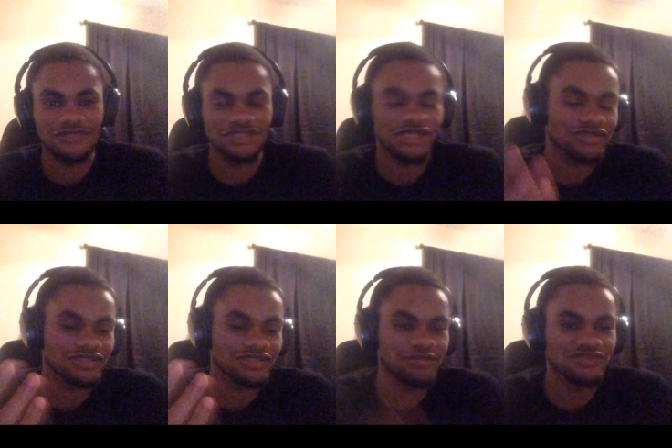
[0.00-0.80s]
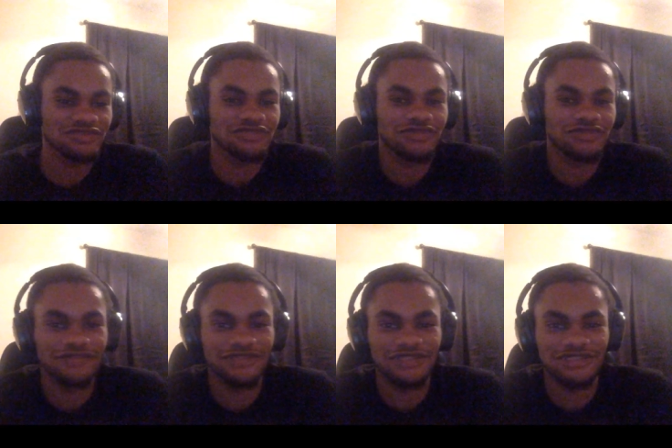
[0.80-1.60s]
Shout out to them for
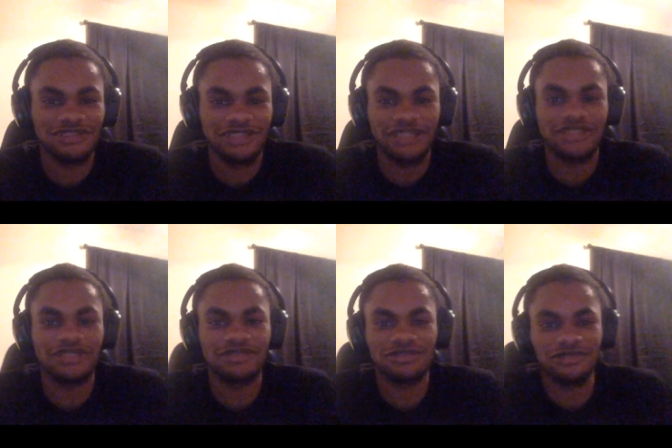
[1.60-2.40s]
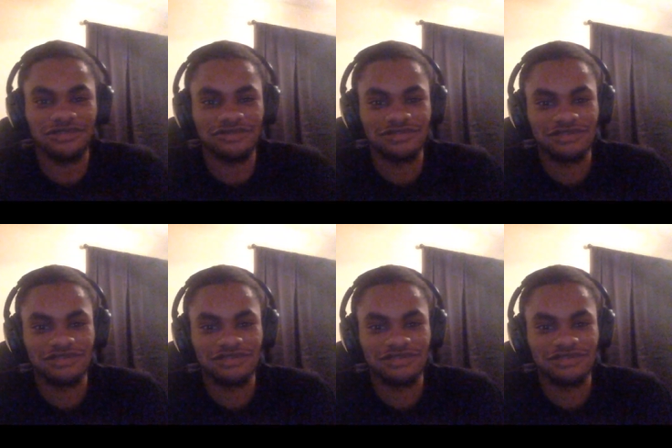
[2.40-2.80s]
surviving against the Night King as well.